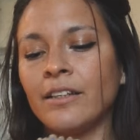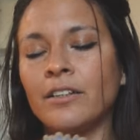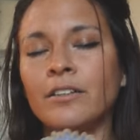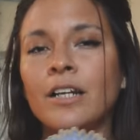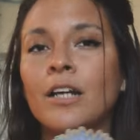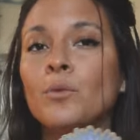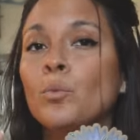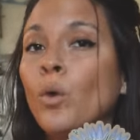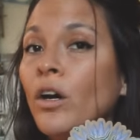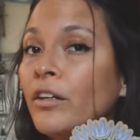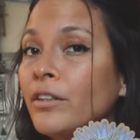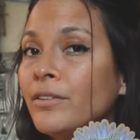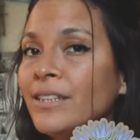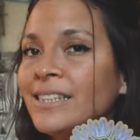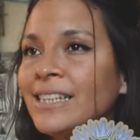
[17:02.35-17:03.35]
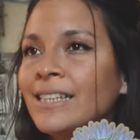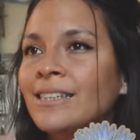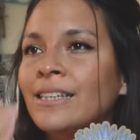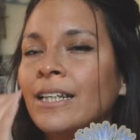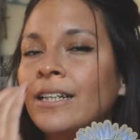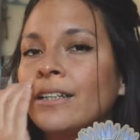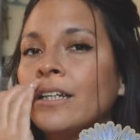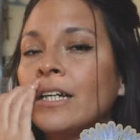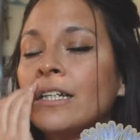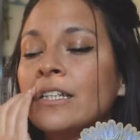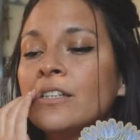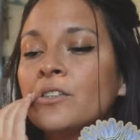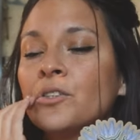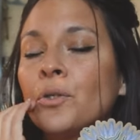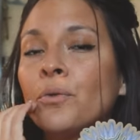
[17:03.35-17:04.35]
they are not water resistant,
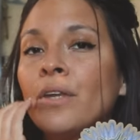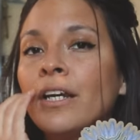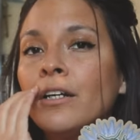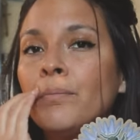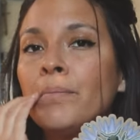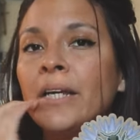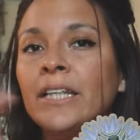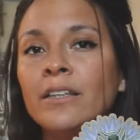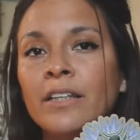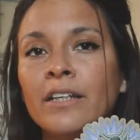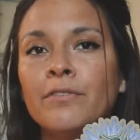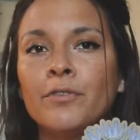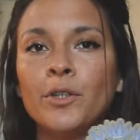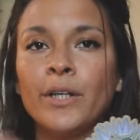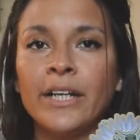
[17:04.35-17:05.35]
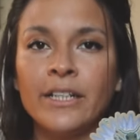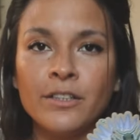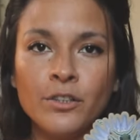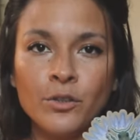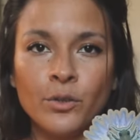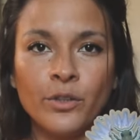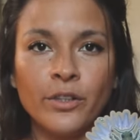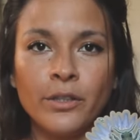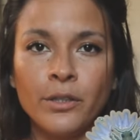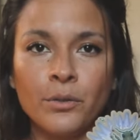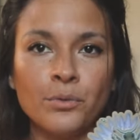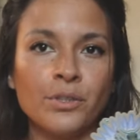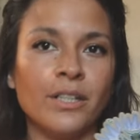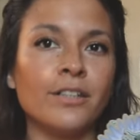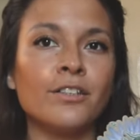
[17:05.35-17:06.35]
so they are mainly for indoor
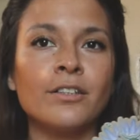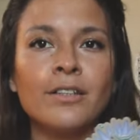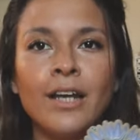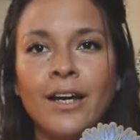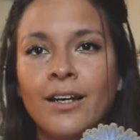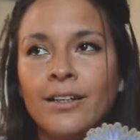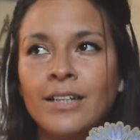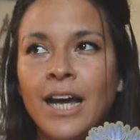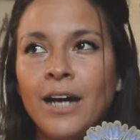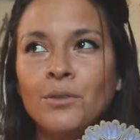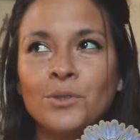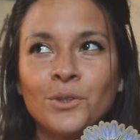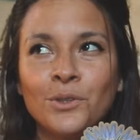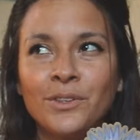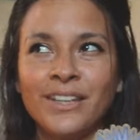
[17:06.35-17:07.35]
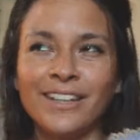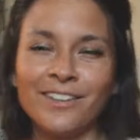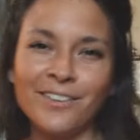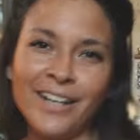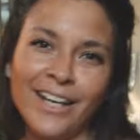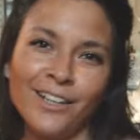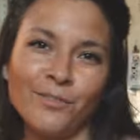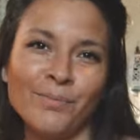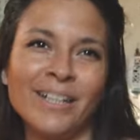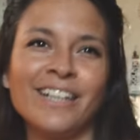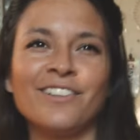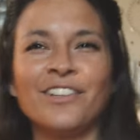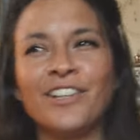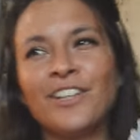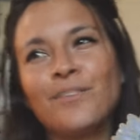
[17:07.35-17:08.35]
usage, not outdoor like your
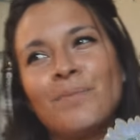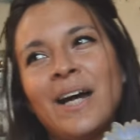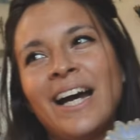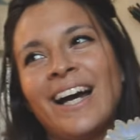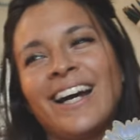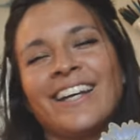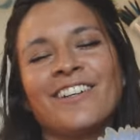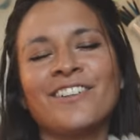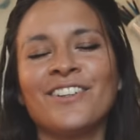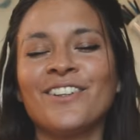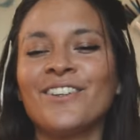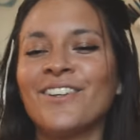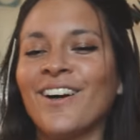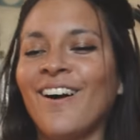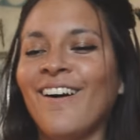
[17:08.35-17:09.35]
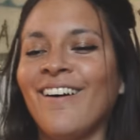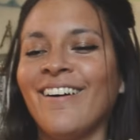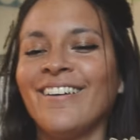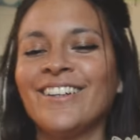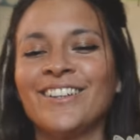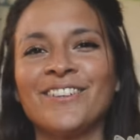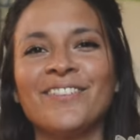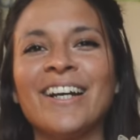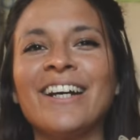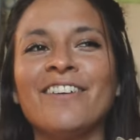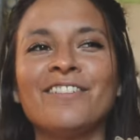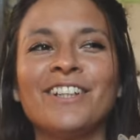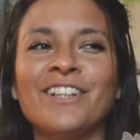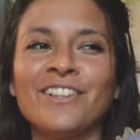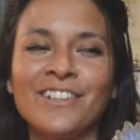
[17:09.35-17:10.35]
helmet or your bike or your car or
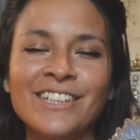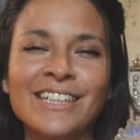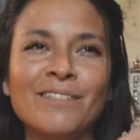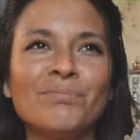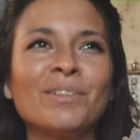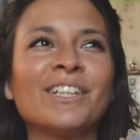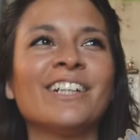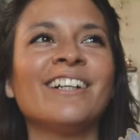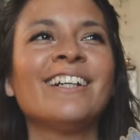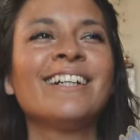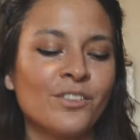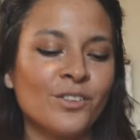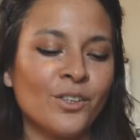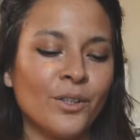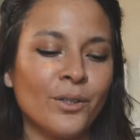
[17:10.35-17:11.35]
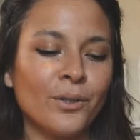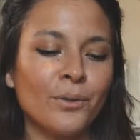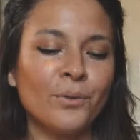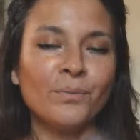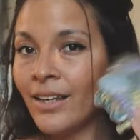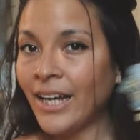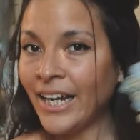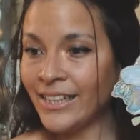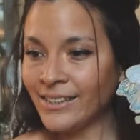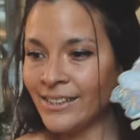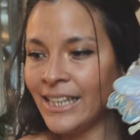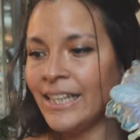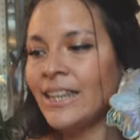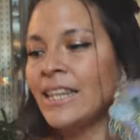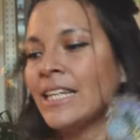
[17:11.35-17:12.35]
whatever, your tumbler. So I
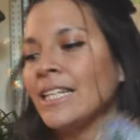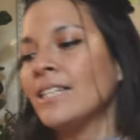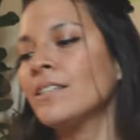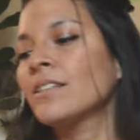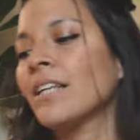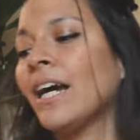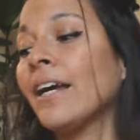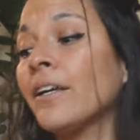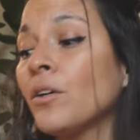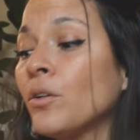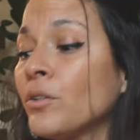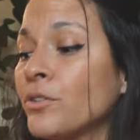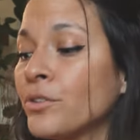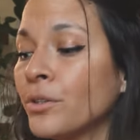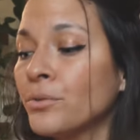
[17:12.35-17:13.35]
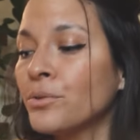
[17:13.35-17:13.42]
send these. I also